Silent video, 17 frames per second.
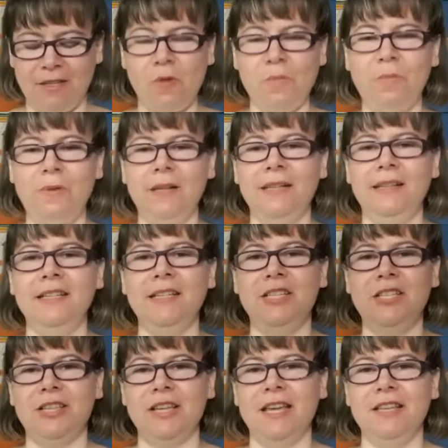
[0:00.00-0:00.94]

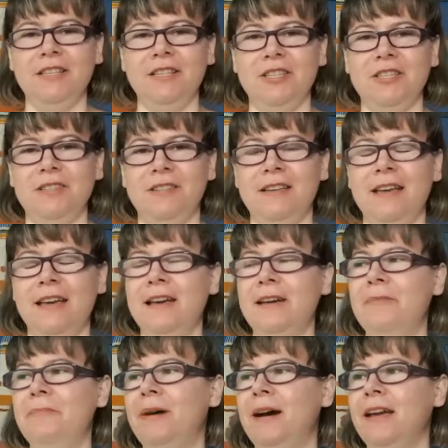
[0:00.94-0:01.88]
completely changed
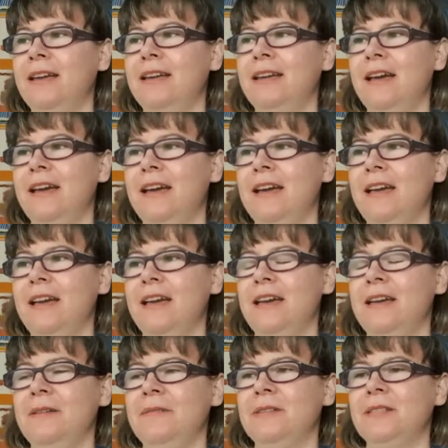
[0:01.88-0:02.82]

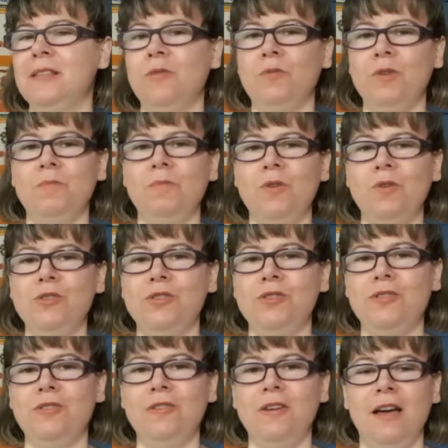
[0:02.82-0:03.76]
my sewing
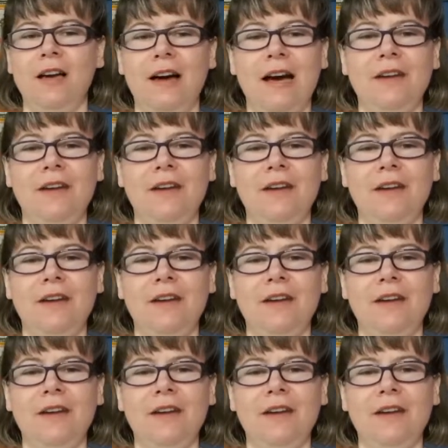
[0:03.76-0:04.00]
mojo.